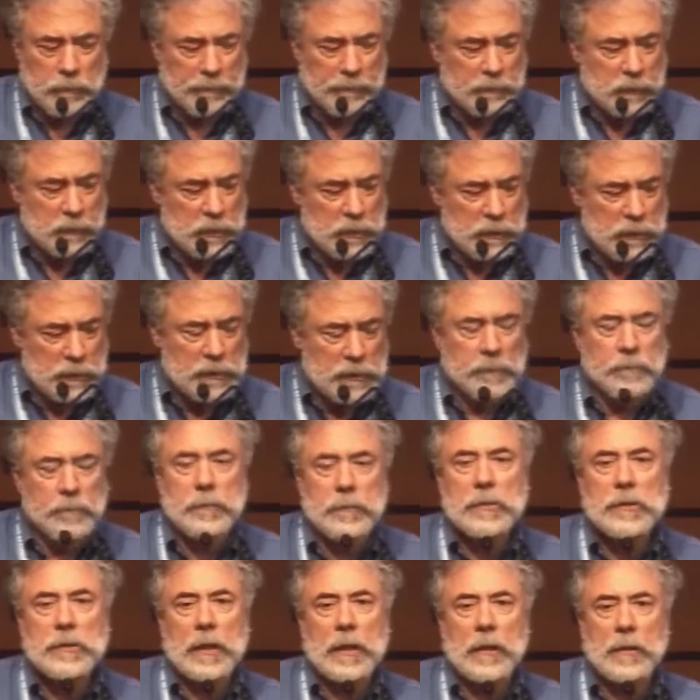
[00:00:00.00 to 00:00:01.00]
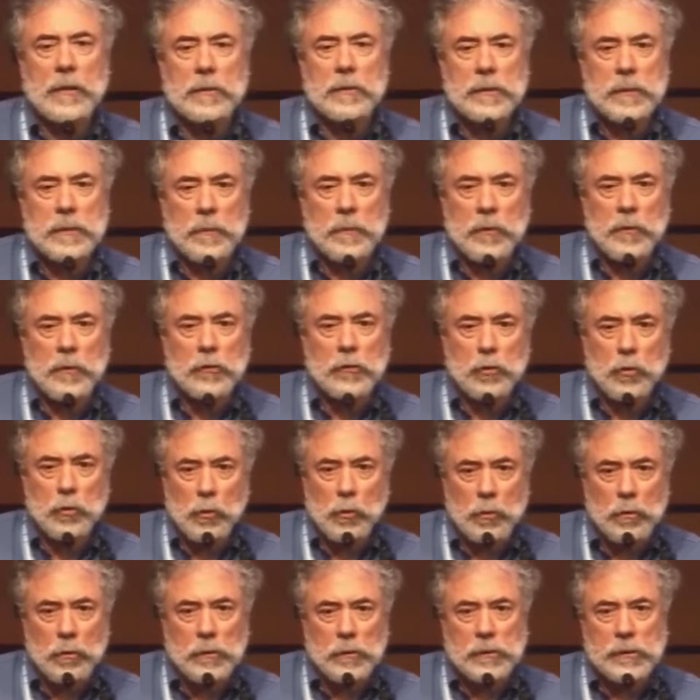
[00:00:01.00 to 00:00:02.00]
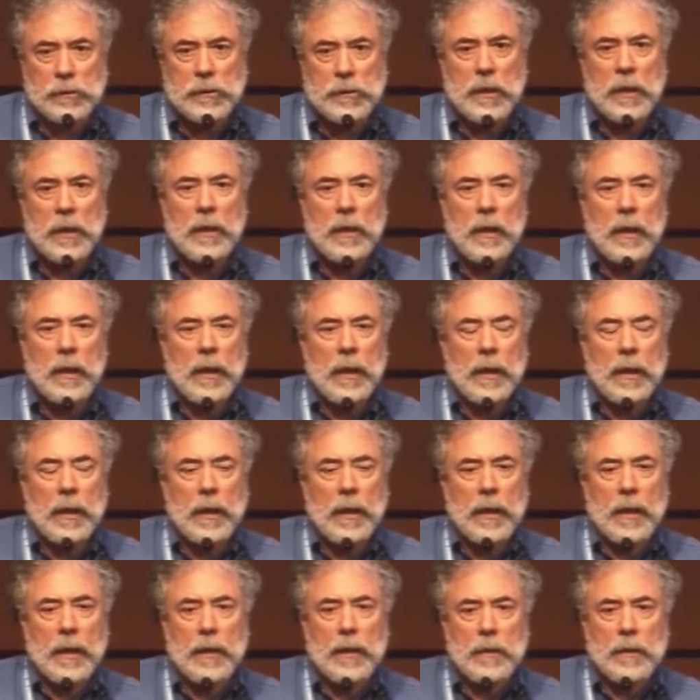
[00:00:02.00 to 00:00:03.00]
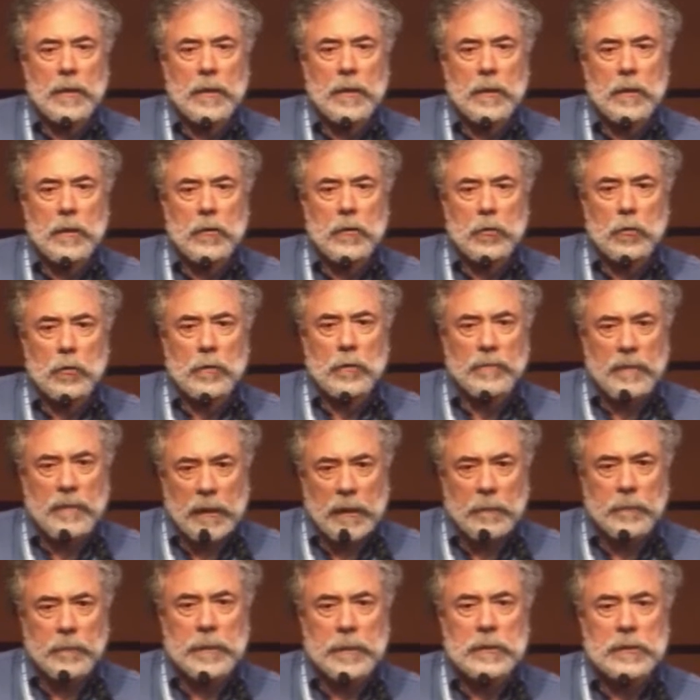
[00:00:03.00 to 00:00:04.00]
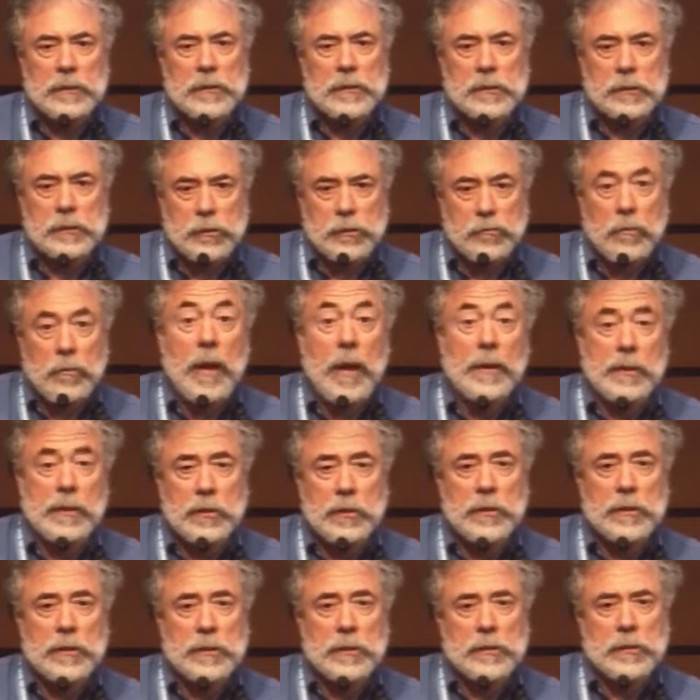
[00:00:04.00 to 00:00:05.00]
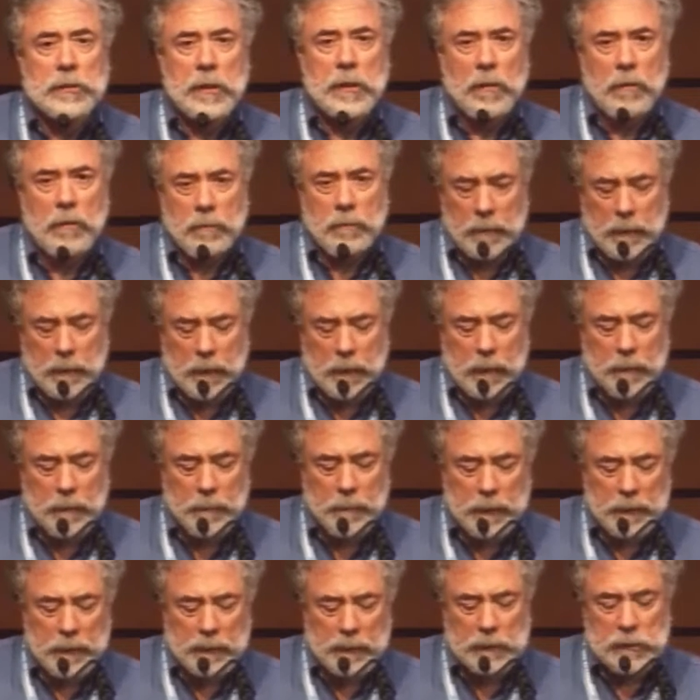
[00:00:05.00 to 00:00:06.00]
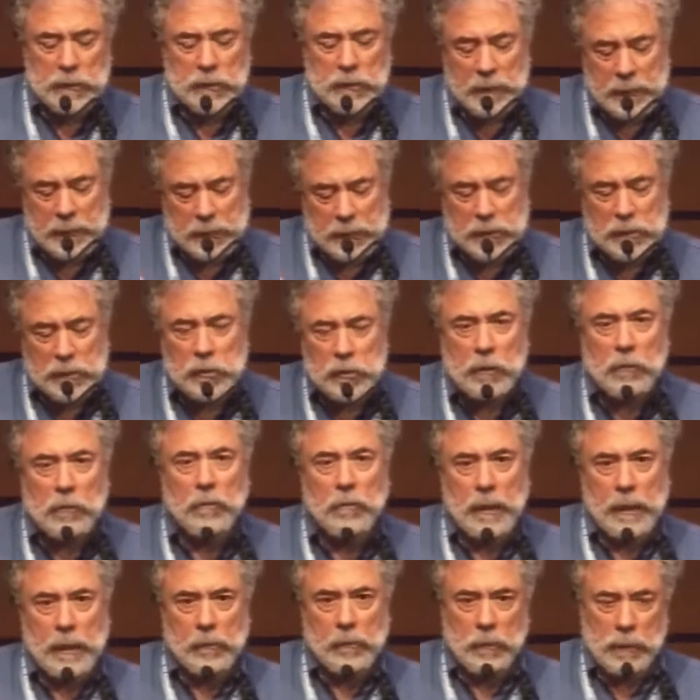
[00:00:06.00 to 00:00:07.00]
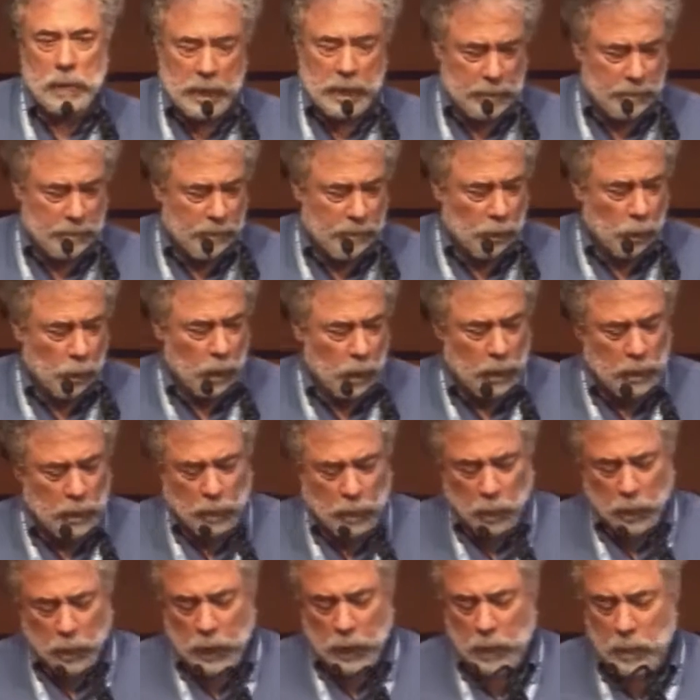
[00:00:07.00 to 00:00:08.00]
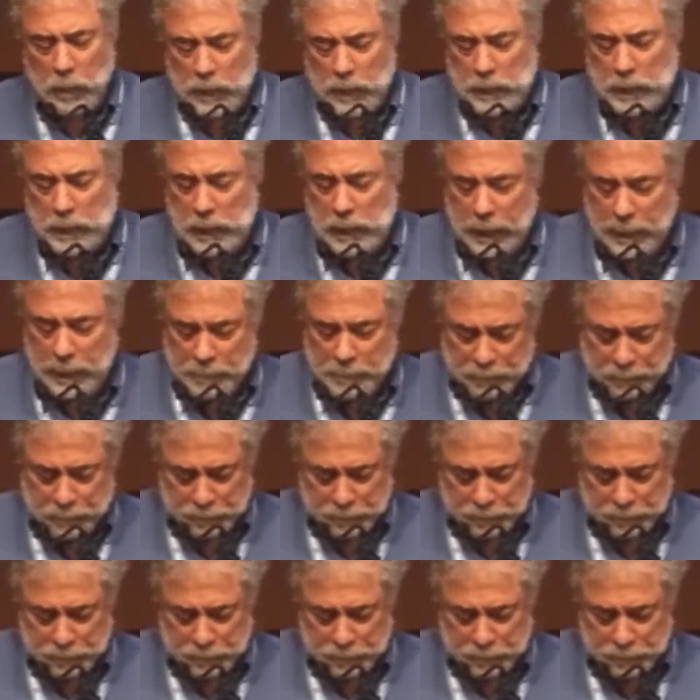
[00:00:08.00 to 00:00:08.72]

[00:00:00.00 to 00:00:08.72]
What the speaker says: river systems and some of the tools and new developments and strategies that are accompanying this. So that's the general outline for where we're going today.